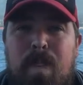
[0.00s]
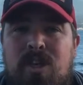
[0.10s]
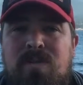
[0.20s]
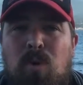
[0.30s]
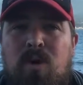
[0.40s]

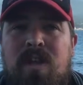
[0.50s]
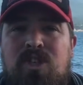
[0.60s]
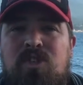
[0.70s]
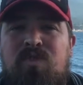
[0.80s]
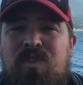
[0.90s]
does more than
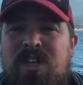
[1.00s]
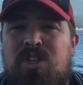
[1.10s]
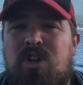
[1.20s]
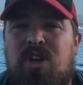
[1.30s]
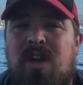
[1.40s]
just
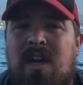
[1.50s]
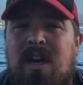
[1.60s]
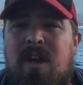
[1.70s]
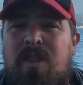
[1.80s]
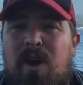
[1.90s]
feature
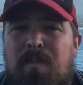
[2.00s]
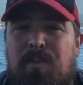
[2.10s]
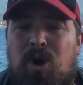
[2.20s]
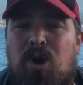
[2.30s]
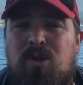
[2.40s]
their
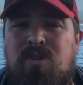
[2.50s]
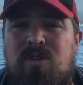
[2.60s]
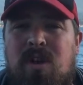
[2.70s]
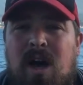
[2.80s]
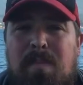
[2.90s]

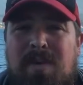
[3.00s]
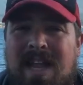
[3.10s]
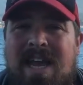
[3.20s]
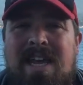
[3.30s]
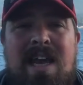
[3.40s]
pros
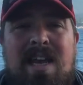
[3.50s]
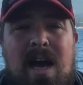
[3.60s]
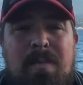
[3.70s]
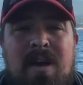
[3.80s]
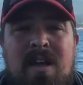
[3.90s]
playing
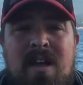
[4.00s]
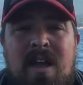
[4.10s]
Kendama.